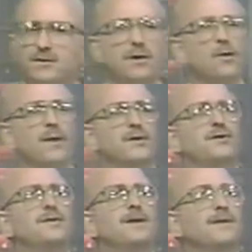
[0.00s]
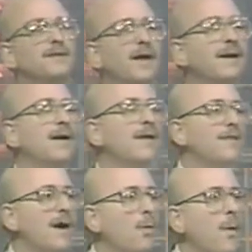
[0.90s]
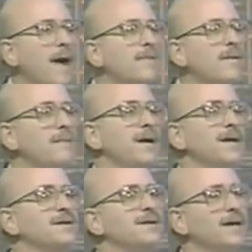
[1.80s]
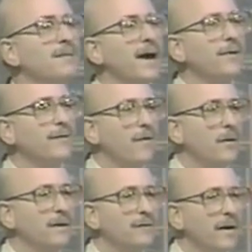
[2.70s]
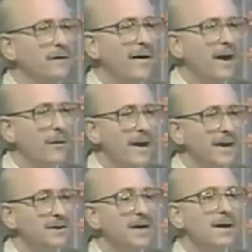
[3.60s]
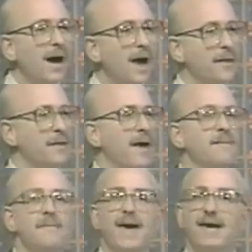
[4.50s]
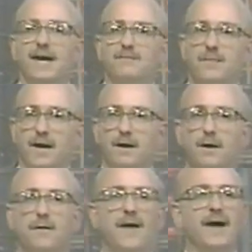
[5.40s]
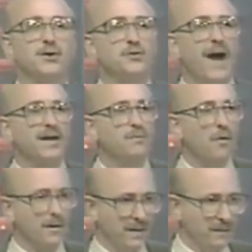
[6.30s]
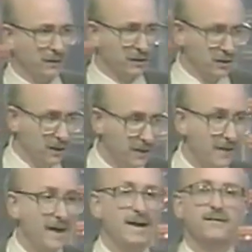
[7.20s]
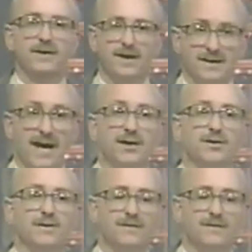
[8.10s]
no question that, that, that when the media stick a microphone in front of outrage, uh, they make it bigger, they attract more people to it, they give it attention.